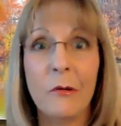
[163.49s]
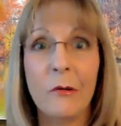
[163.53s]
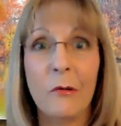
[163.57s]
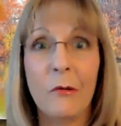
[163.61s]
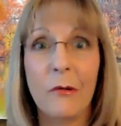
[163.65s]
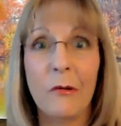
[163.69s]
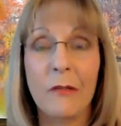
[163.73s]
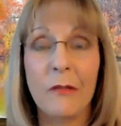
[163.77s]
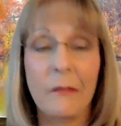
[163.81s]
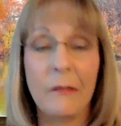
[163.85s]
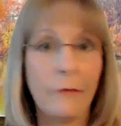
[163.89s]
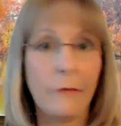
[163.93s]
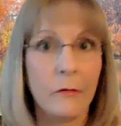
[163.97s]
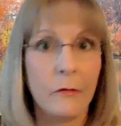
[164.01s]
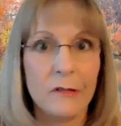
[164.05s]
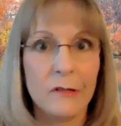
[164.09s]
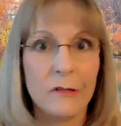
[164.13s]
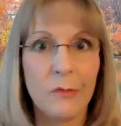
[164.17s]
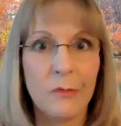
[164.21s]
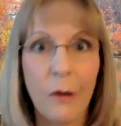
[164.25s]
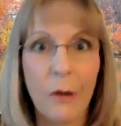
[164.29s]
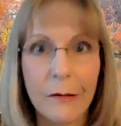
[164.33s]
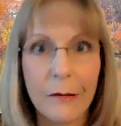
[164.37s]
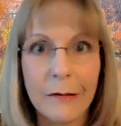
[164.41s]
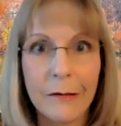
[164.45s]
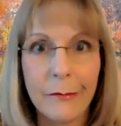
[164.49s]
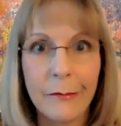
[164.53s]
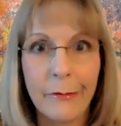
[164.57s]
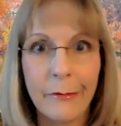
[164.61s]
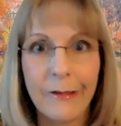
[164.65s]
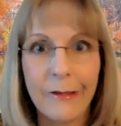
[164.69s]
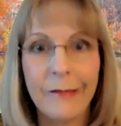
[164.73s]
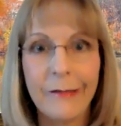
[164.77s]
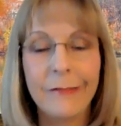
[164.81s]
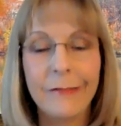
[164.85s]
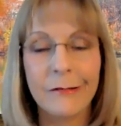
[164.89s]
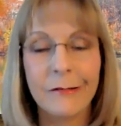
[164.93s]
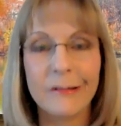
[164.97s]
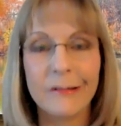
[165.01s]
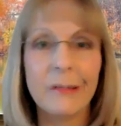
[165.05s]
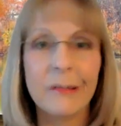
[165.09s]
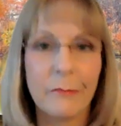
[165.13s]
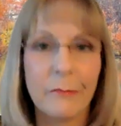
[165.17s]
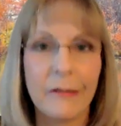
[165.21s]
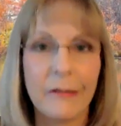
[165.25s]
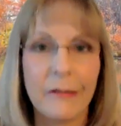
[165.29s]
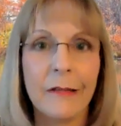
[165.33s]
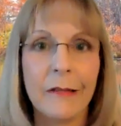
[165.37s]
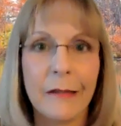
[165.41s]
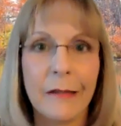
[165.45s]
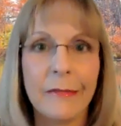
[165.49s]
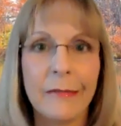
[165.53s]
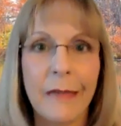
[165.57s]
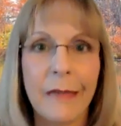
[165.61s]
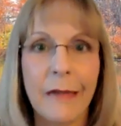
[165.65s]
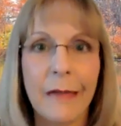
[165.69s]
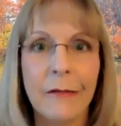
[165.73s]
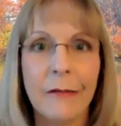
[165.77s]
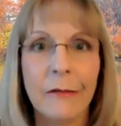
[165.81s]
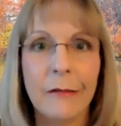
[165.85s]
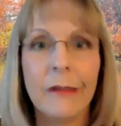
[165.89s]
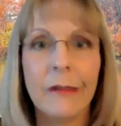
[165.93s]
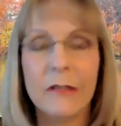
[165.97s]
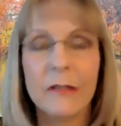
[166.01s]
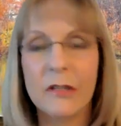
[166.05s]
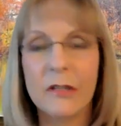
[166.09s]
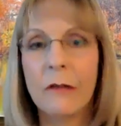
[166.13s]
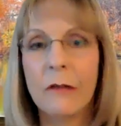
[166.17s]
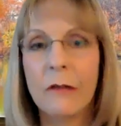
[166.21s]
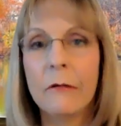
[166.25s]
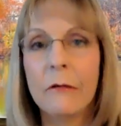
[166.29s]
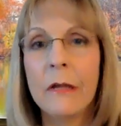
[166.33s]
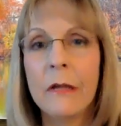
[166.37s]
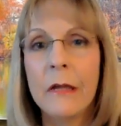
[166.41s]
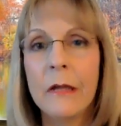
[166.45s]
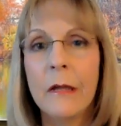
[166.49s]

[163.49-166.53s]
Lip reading: or they've always wanted one or something like that. Okay, so